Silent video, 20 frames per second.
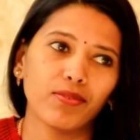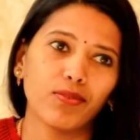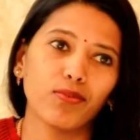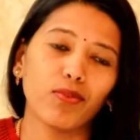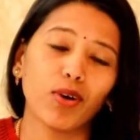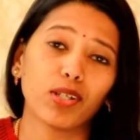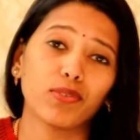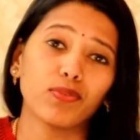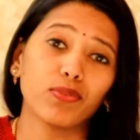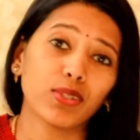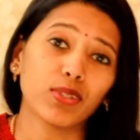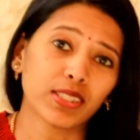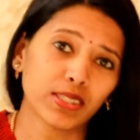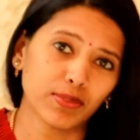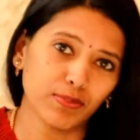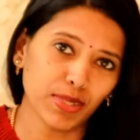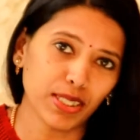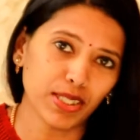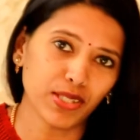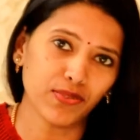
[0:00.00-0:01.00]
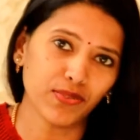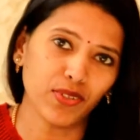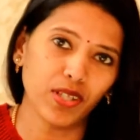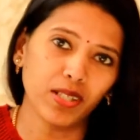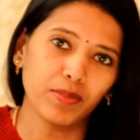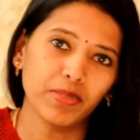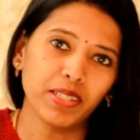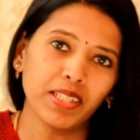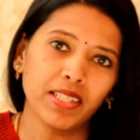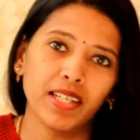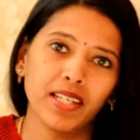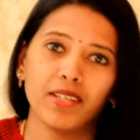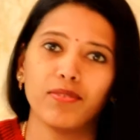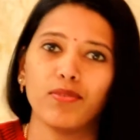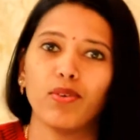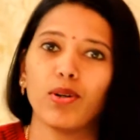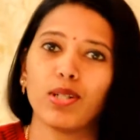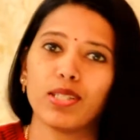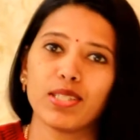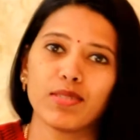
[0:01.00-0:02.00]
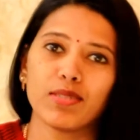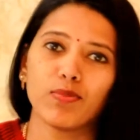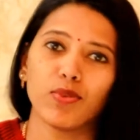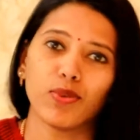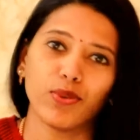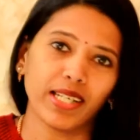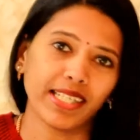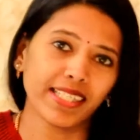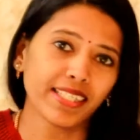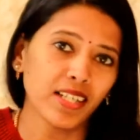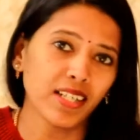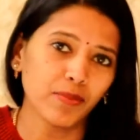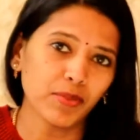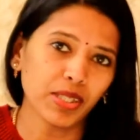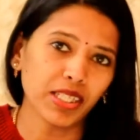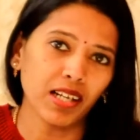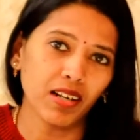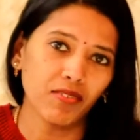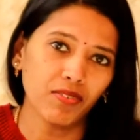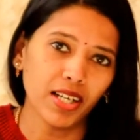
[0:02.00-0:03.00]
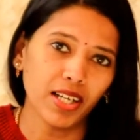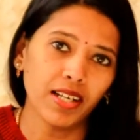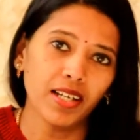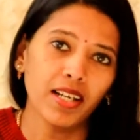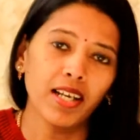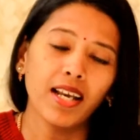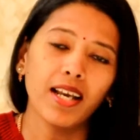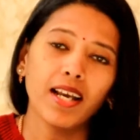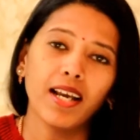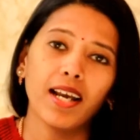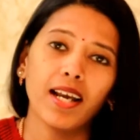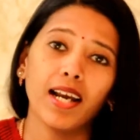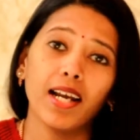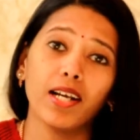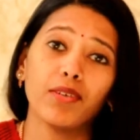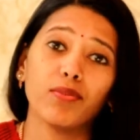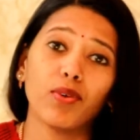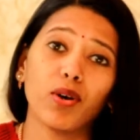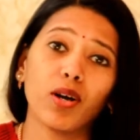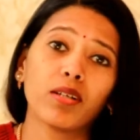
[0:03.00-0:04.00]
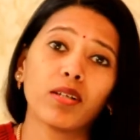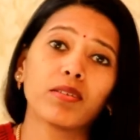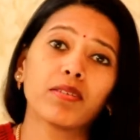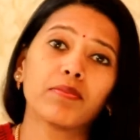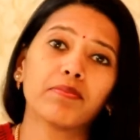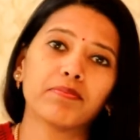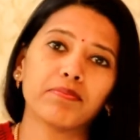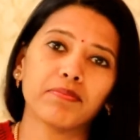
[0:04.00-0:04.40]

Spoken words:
what works best for me and what is more economical way and what